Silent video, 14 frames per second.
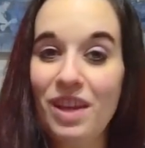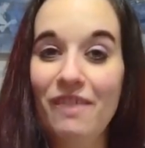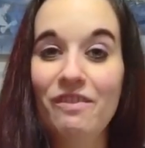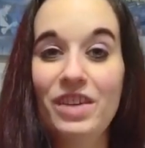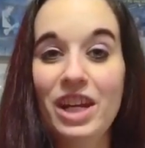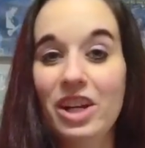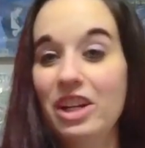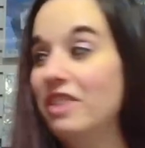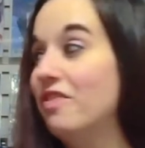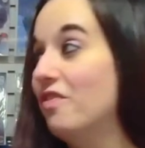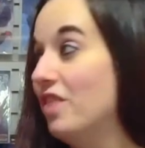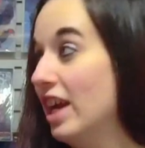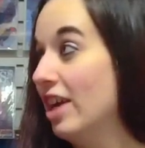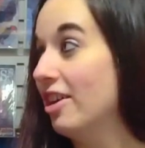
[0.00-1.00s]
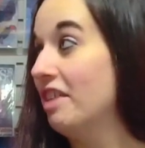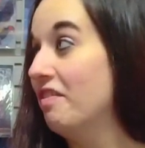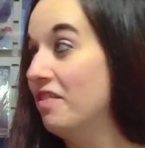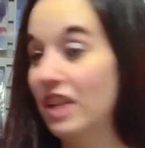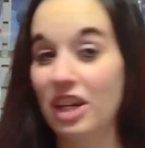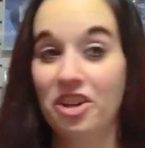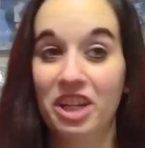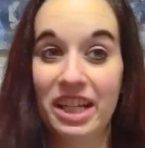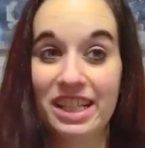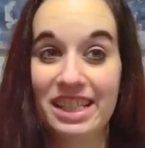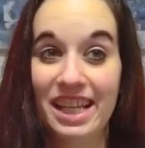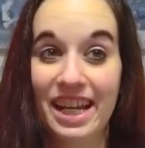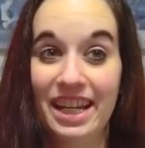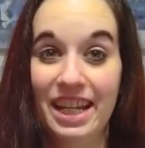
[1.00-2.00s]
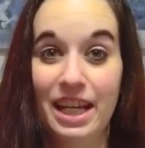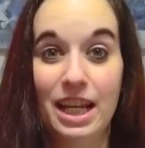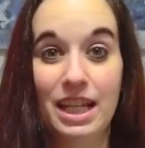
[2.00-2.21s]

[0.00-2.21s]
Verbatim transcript: Very, very, very excited.